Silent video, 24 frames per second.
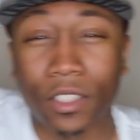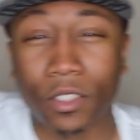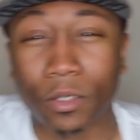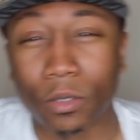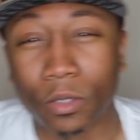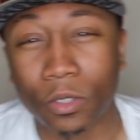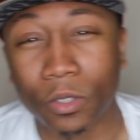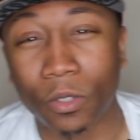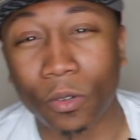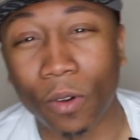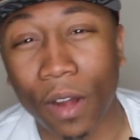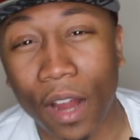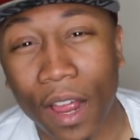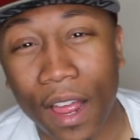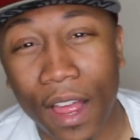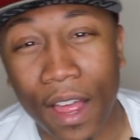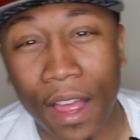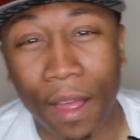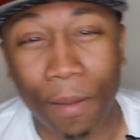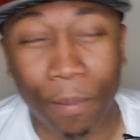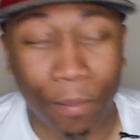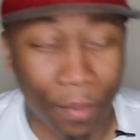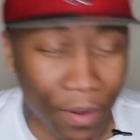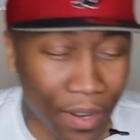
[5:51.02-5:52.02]

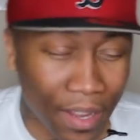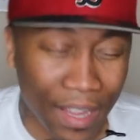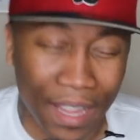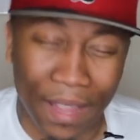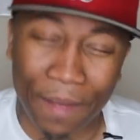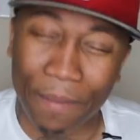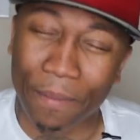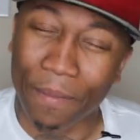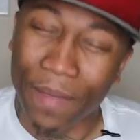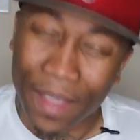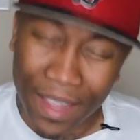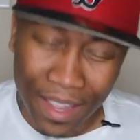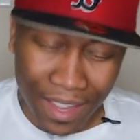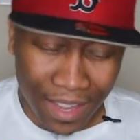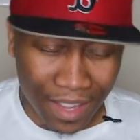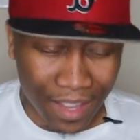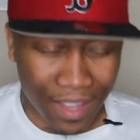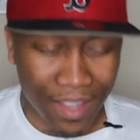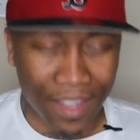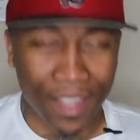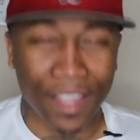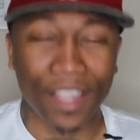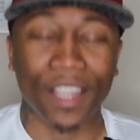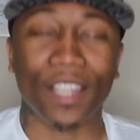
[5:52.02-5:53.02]
subscribe button,
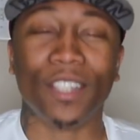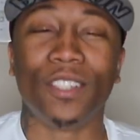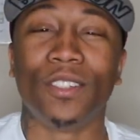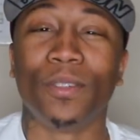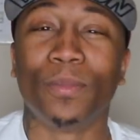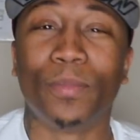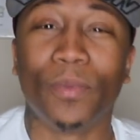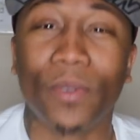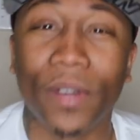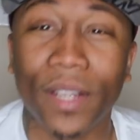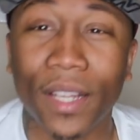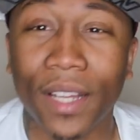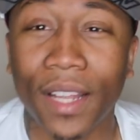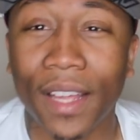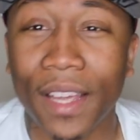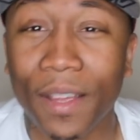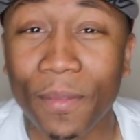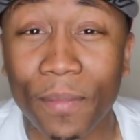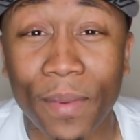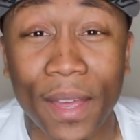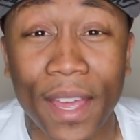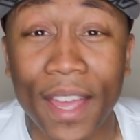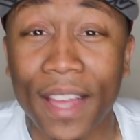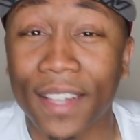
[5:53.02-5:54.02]
man. It's your boy
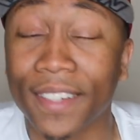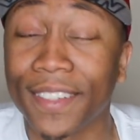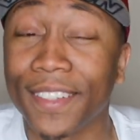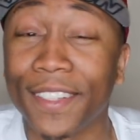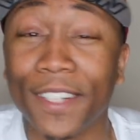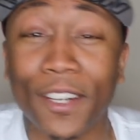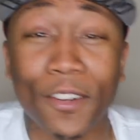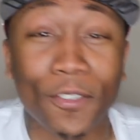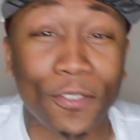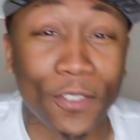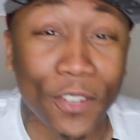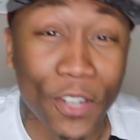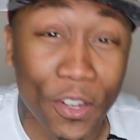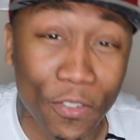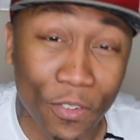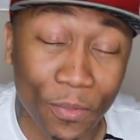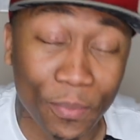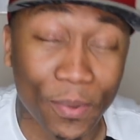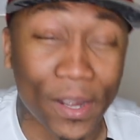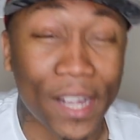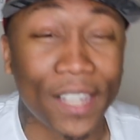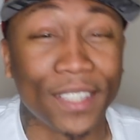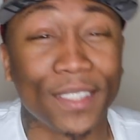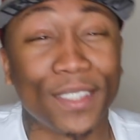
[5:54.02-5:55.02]
Laid Back, self-love
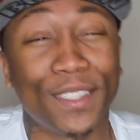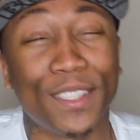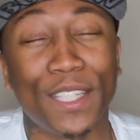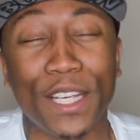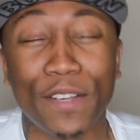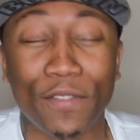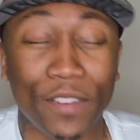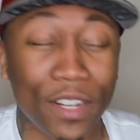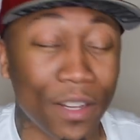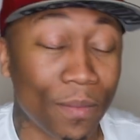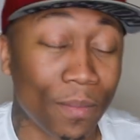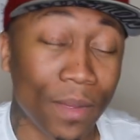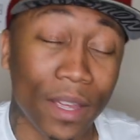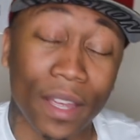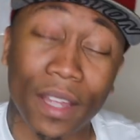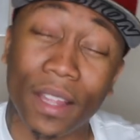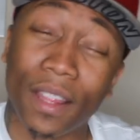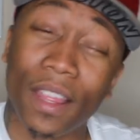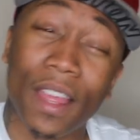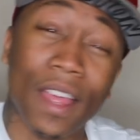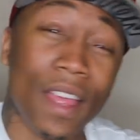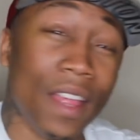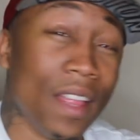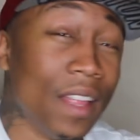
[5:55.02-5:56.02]
and positivity,
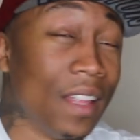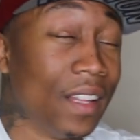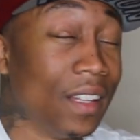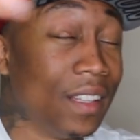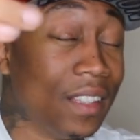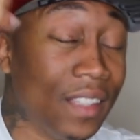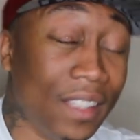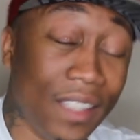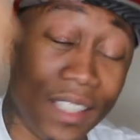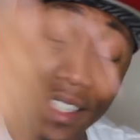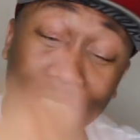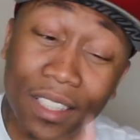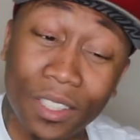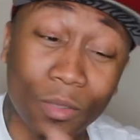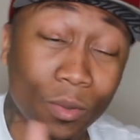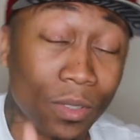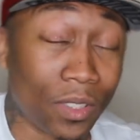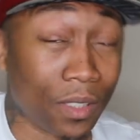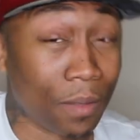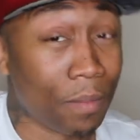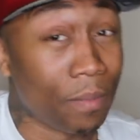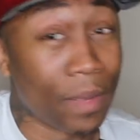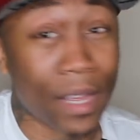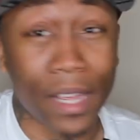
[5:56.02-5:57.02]
man. This
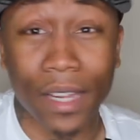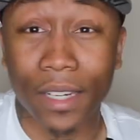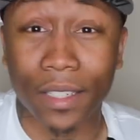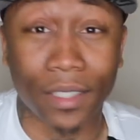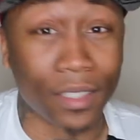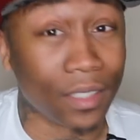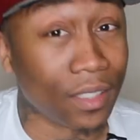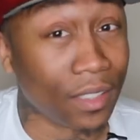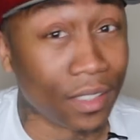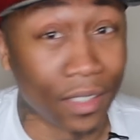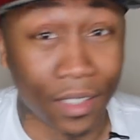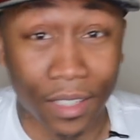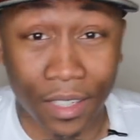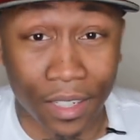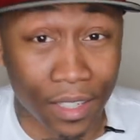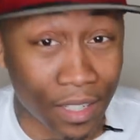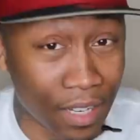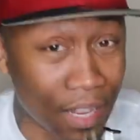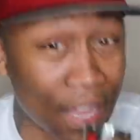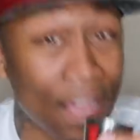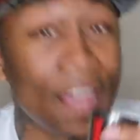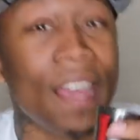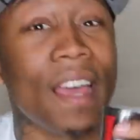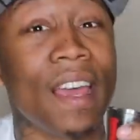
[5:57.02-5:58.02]
was amazing.
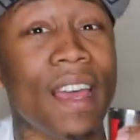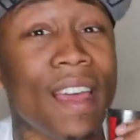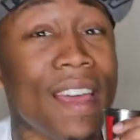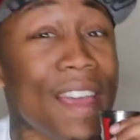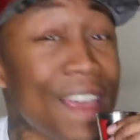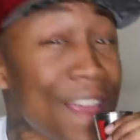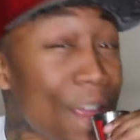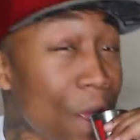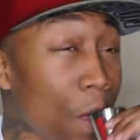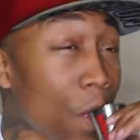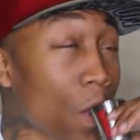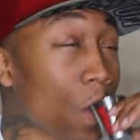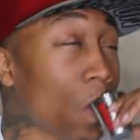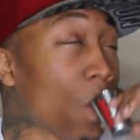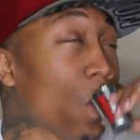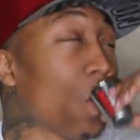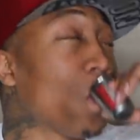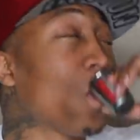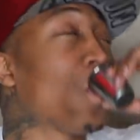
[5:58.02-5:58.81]
Hey.